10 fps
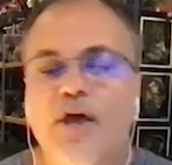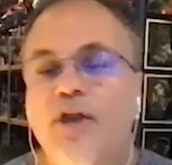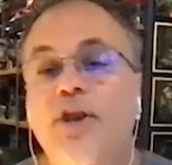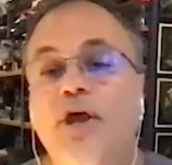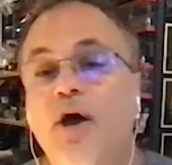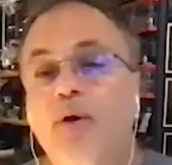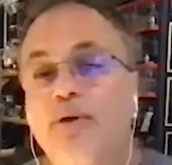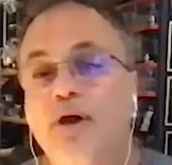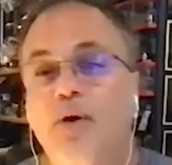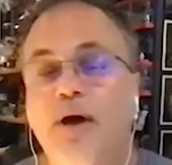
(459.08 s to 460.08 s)
No,
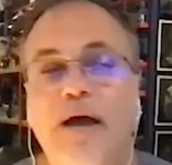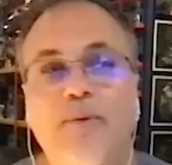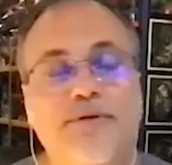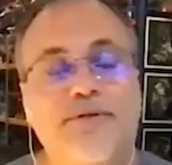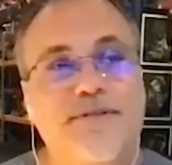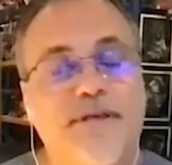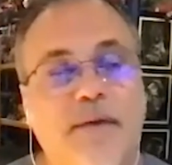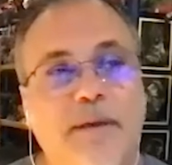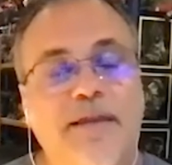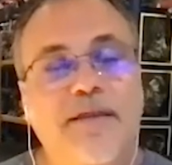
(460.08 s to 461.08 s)
no. I was, I
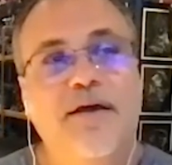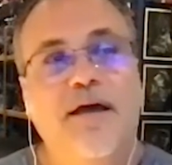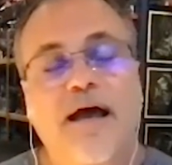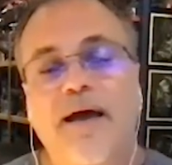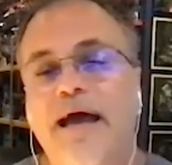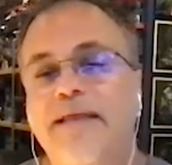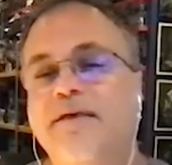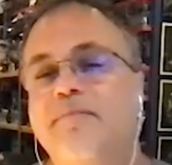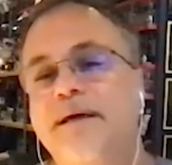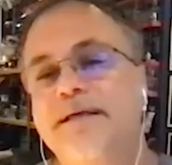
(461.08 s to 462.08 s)
mean, I, I
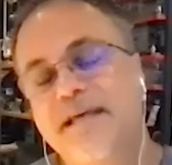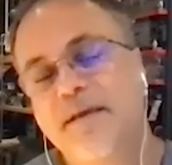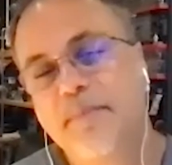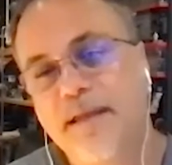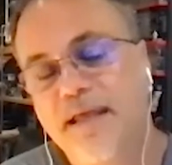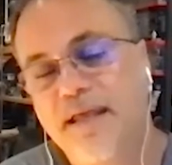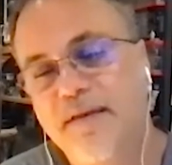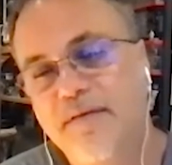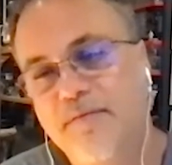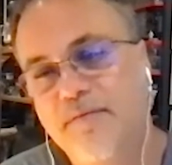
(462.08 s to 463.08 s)
did my segment
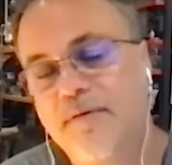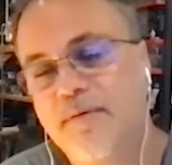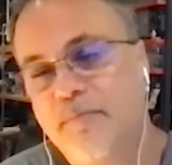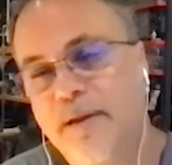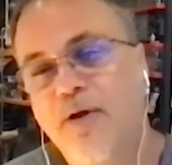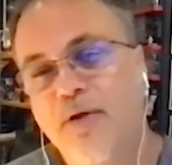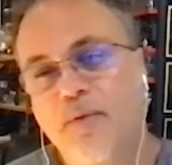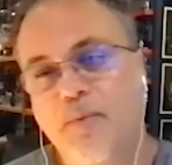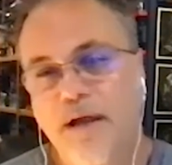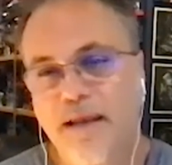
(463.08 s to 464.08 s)
in
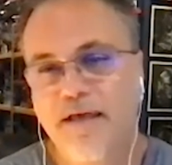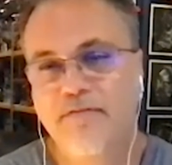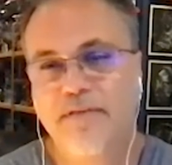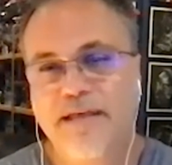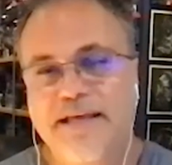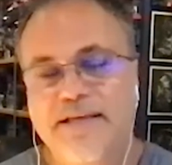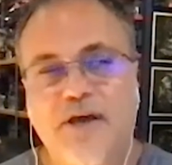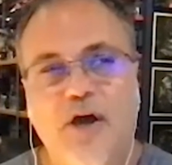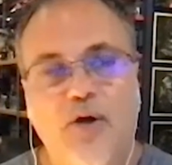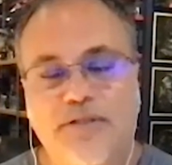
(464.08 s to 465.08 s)
Maryland where I live on the East
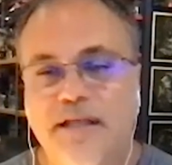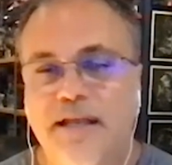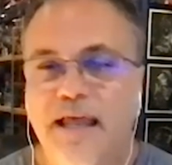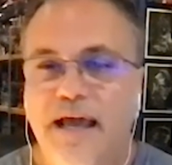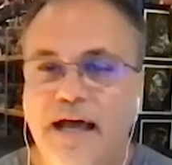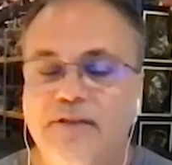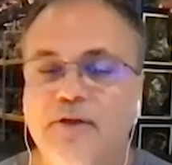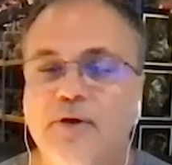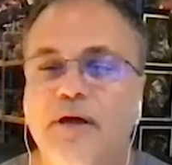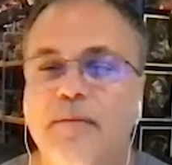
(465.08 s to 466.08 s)
Coast, and then
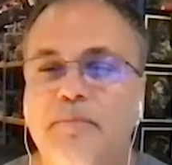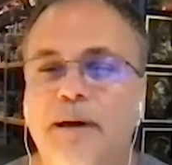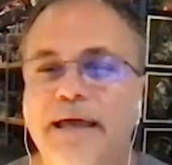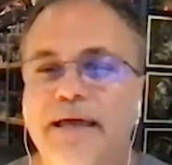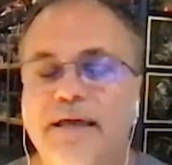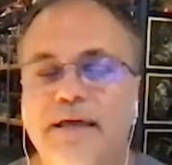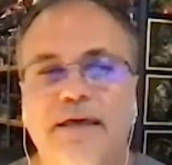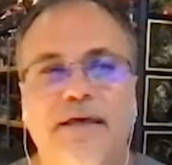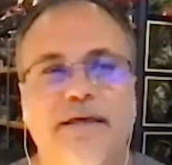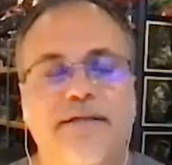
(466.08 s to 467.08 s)
Alejandro and Mike
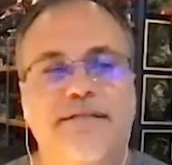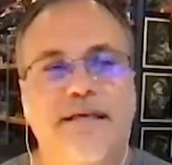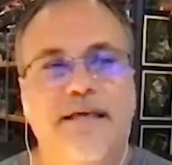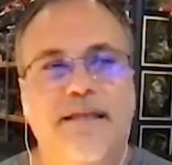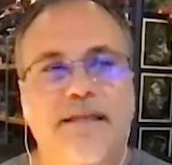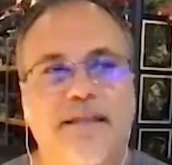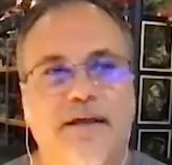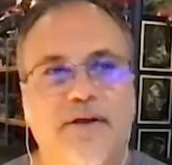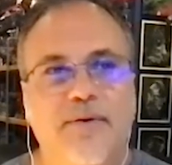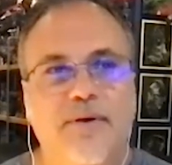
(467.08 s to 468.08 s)
did
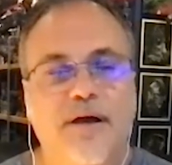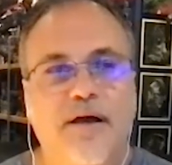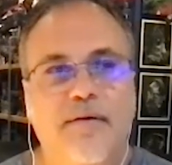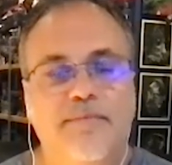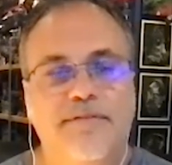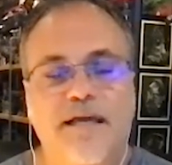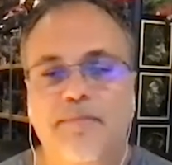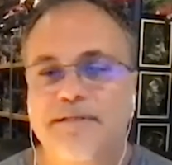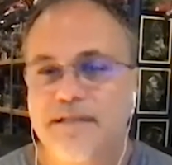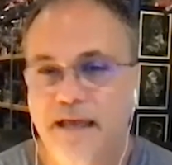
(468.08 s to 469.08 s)
their um,
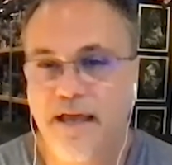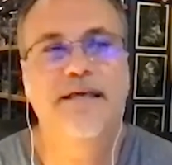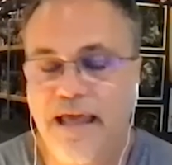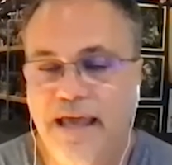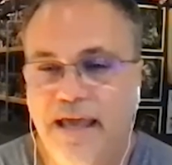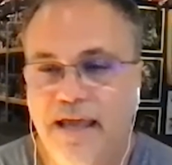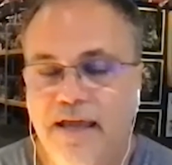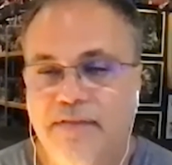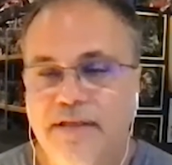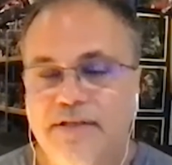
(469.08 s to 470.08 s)
segments in LA,
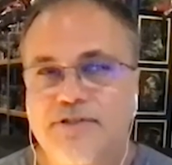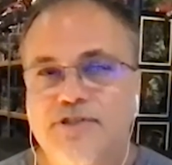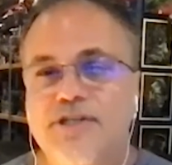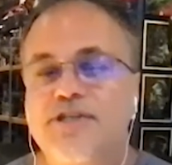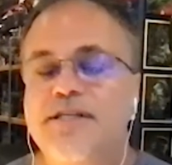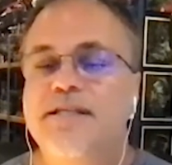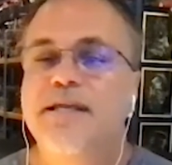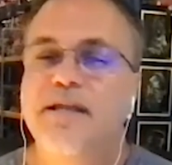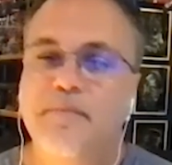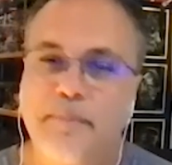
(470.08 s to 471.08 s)
and then Gigi
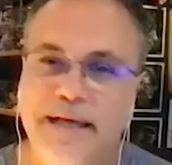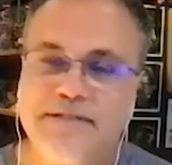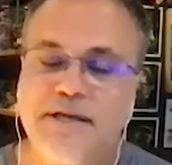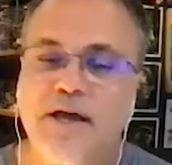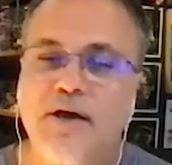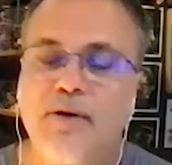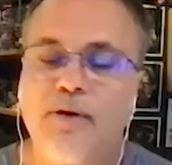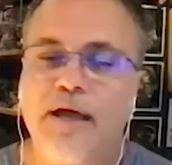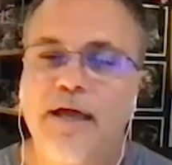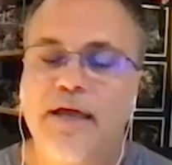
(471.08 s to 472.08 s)
did it in Mexico,
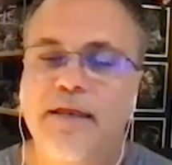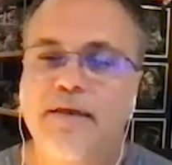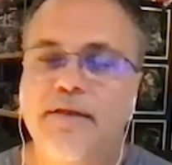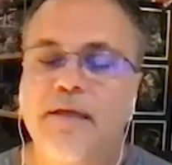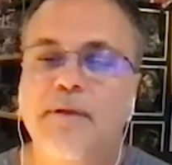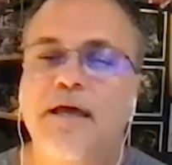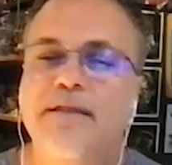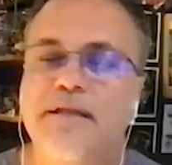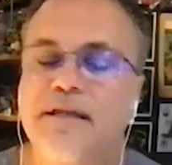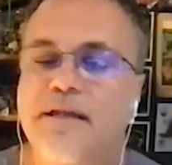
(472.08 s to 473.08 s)
and
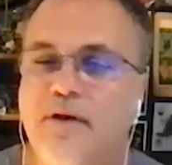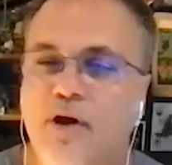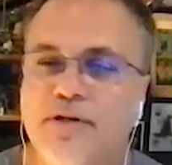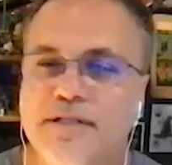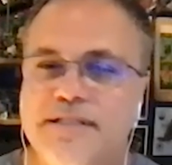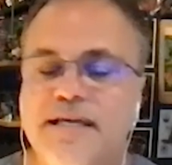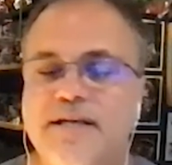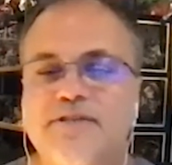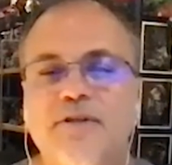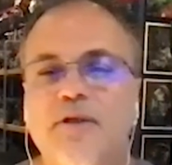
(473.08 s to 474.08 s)
Demian did it in
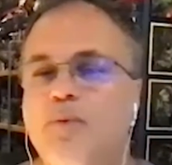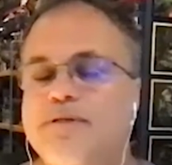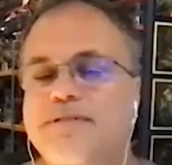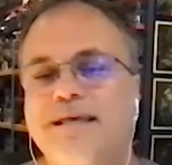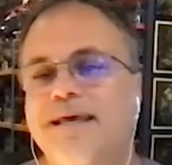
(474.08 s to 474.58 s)
Argentina. So there was